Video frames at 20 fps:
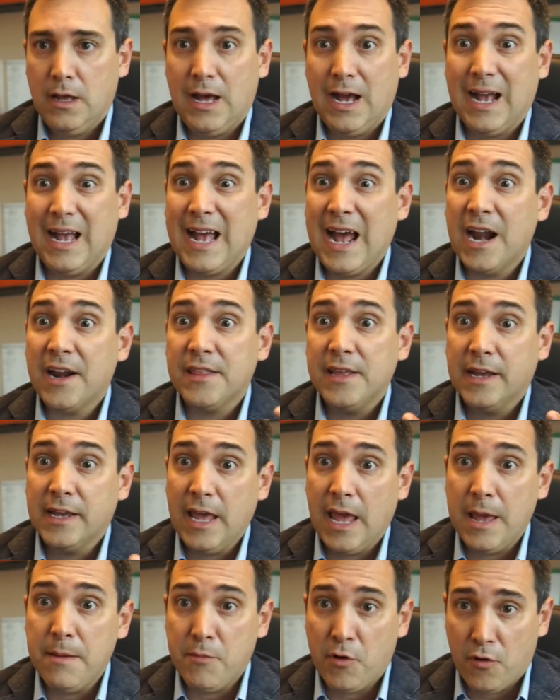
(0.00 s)
a cardiac
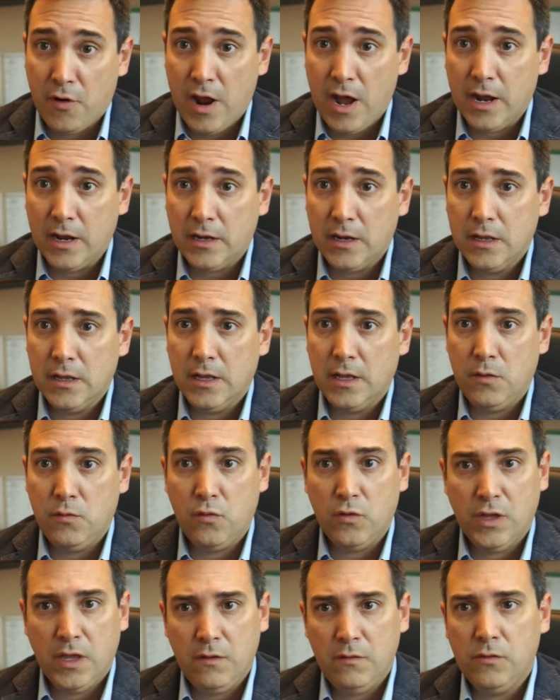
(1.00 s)
M R I. It
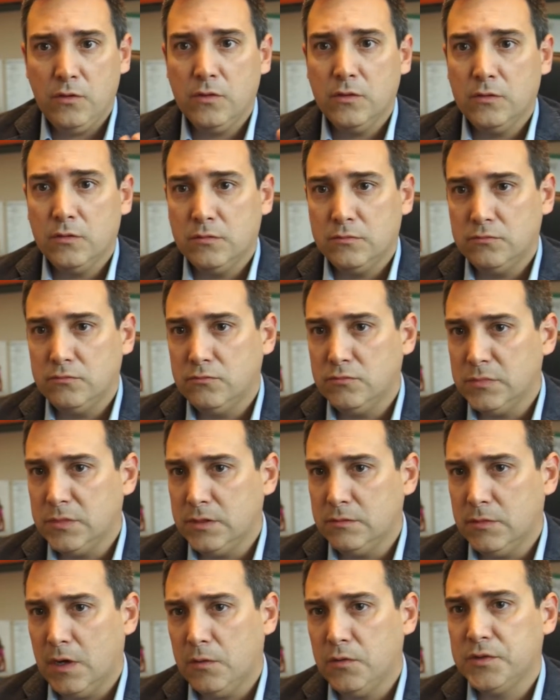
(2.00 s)
will give you,
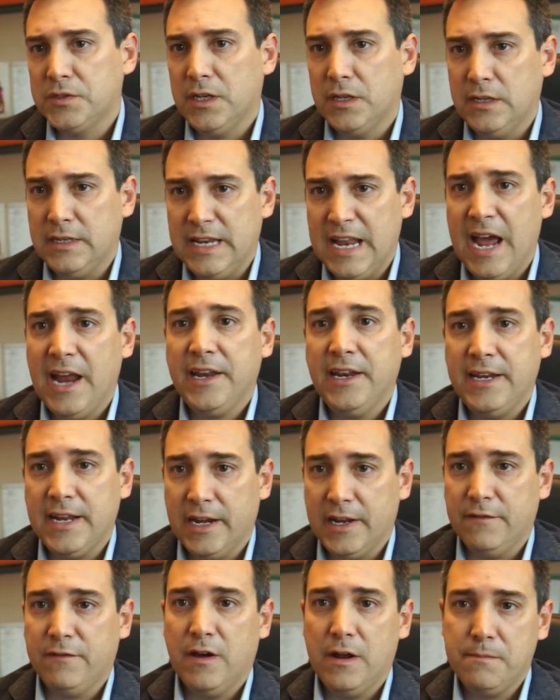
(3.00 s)
I would say, ninety to
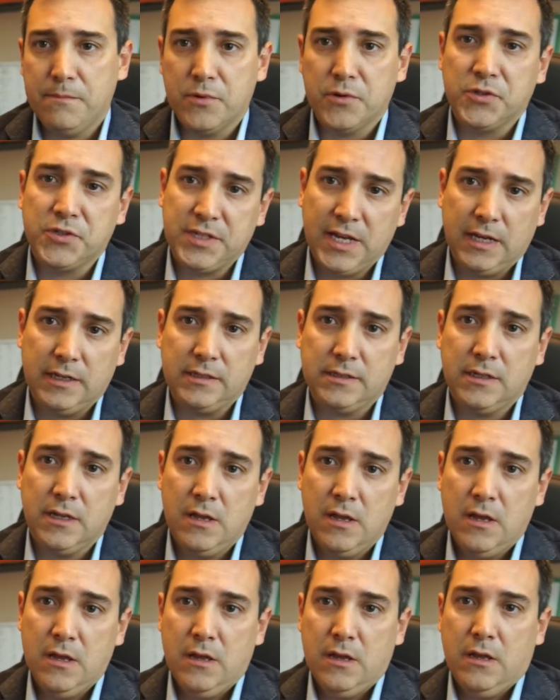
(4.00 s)
ninety-five percent
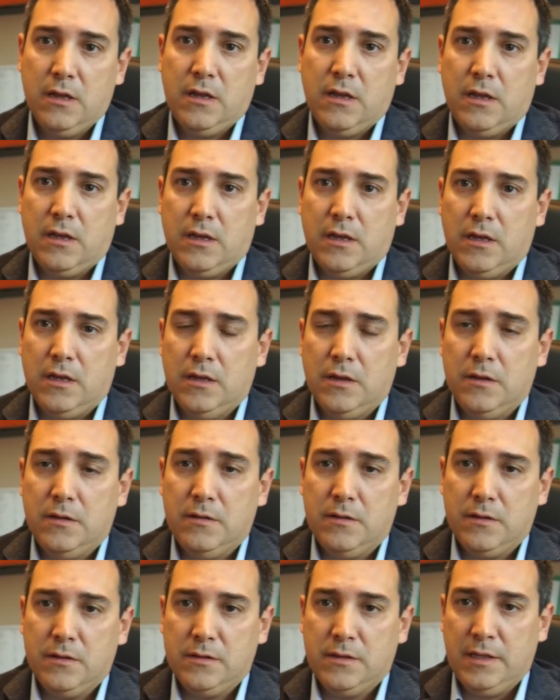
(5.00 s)
uh,
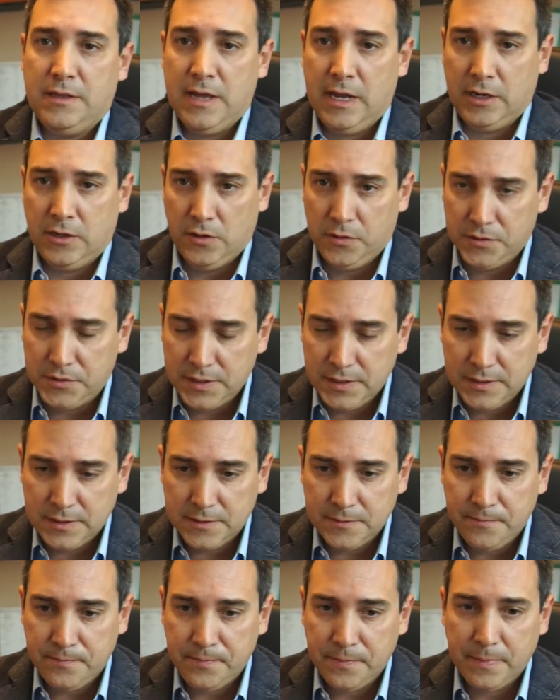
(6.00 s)
the diagnosis.